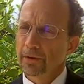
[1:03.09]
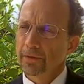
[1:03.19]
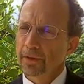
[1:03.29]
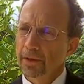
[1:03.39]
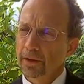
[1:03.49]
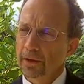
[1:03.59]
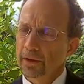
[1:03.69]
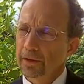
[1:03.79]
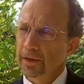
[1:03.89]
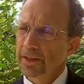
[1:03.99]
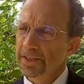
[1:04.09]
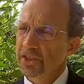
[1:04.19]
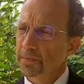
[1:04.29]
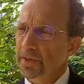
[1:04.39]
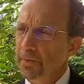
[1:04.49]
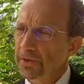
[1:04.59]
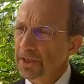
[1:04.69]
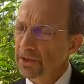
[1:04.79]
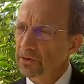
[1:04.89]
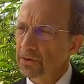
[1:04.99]
the Aedes aegypti
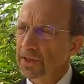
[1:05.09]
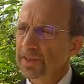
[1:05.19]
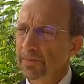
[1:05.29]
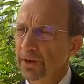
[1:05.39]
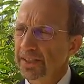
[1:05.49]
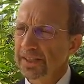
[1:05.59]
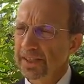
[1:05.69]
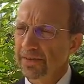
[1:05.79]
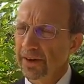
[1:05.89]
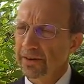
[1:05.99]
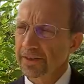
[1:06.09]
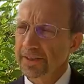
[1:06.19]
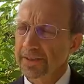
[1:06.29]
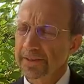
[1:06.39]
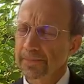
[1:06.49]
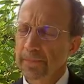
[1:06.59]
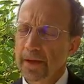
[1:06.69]
mosquito that spreads these viruses.